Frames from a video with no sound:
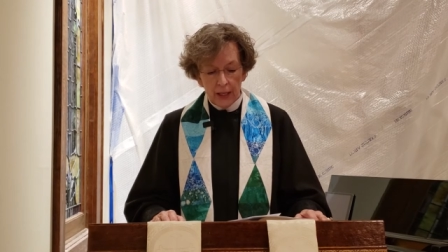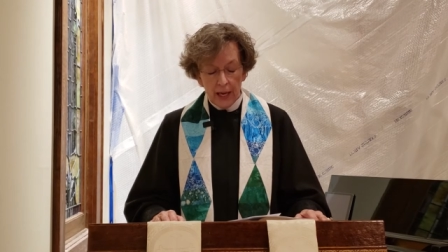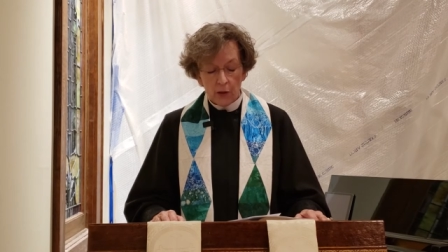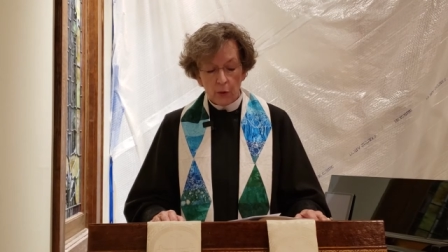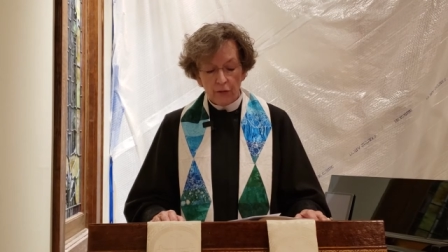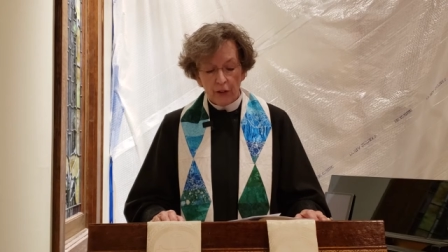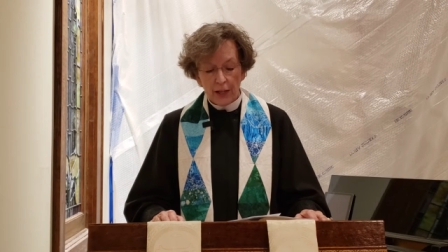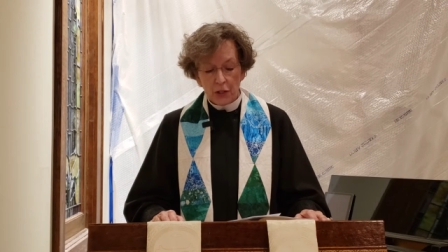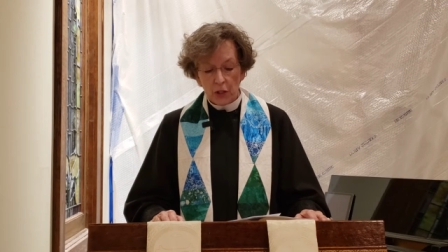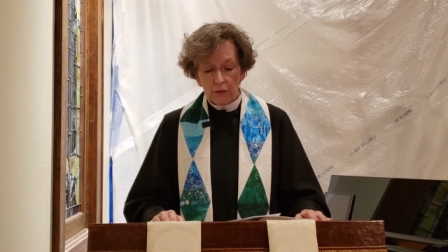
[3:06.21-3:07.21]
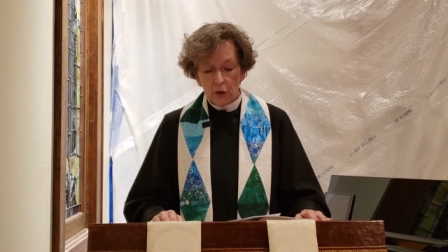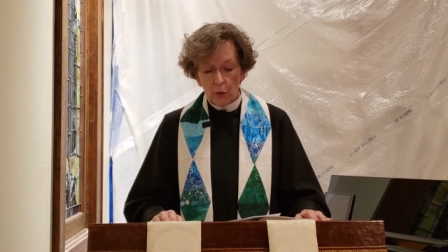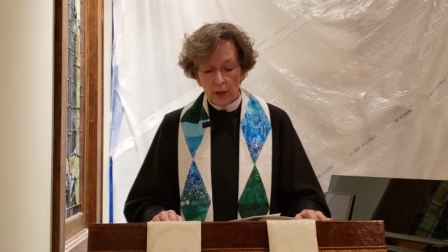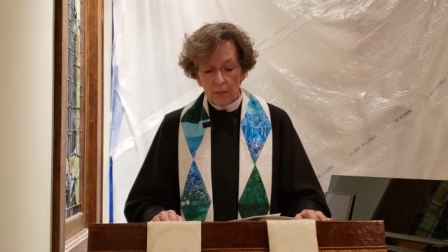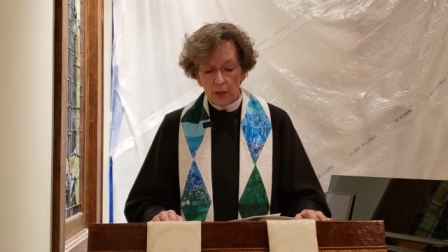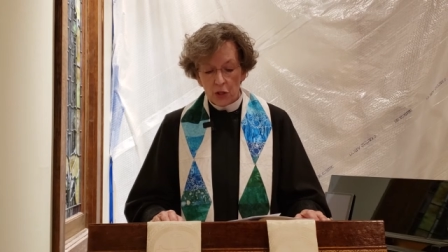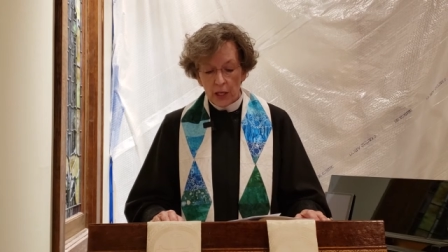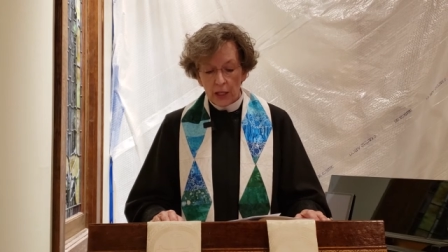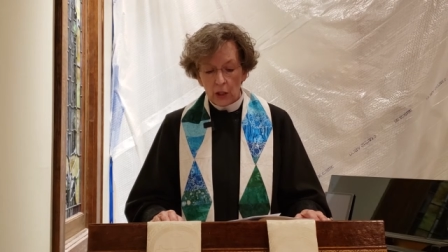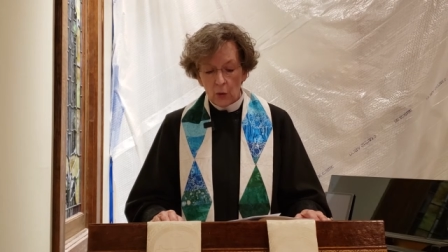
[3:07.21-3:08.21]
and a reflection of your image
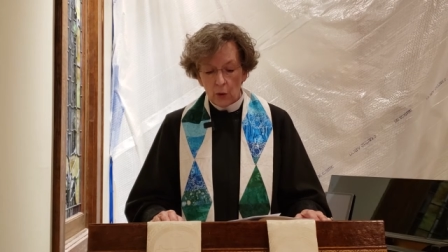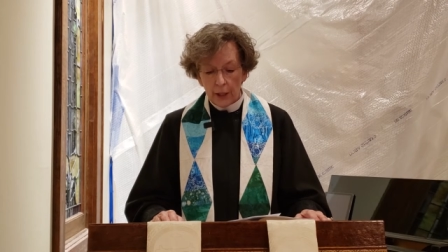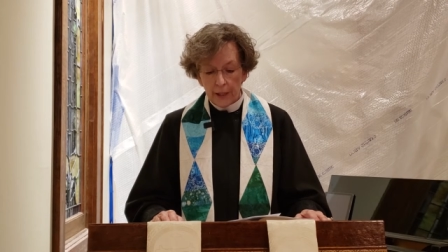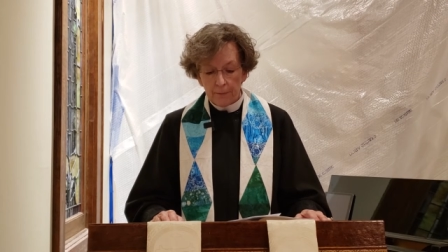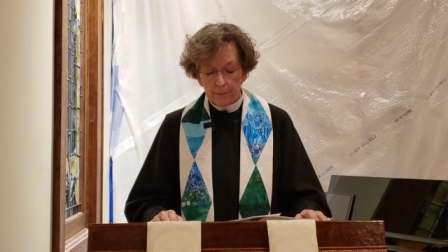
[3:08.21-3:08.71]
and glory.